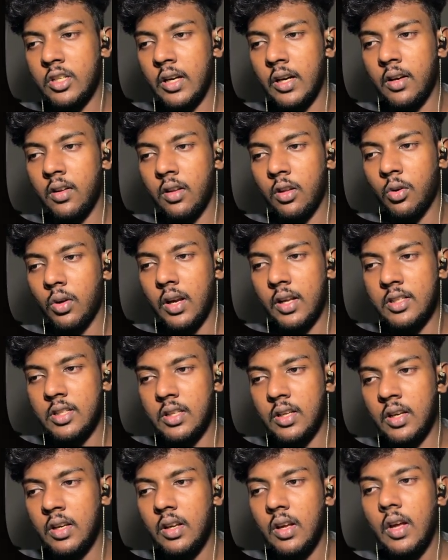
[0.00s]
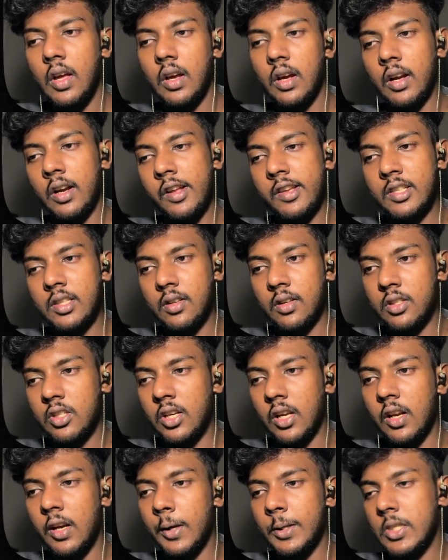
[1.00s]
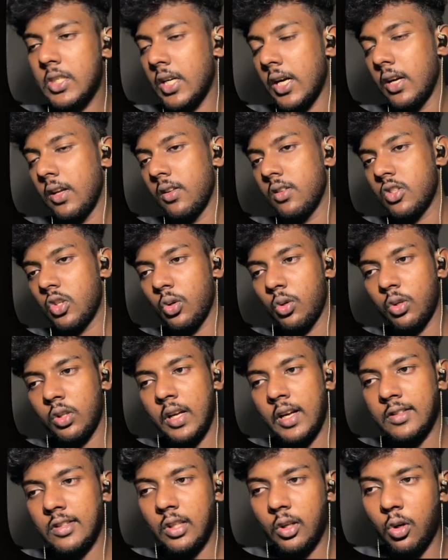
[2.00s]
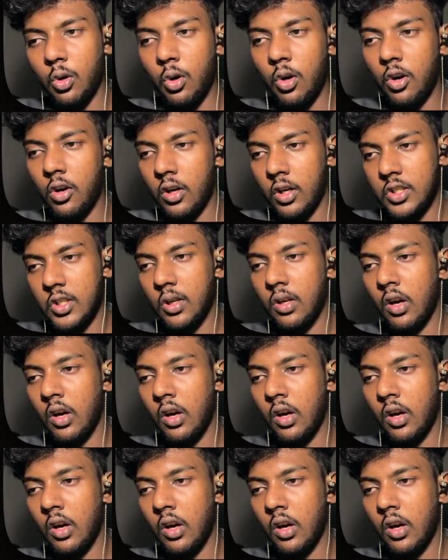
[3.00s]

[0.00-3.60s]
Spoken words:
and you can see it is still in studying. So that's the whole logic